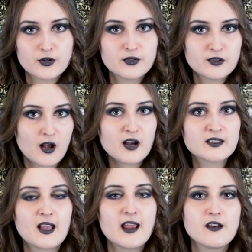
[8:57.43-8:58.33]
socks
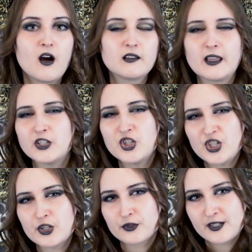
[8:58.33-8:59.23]
and not like
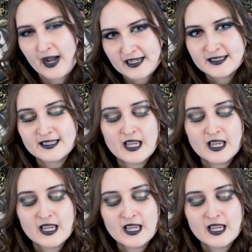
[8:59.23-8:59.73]
sheer tights,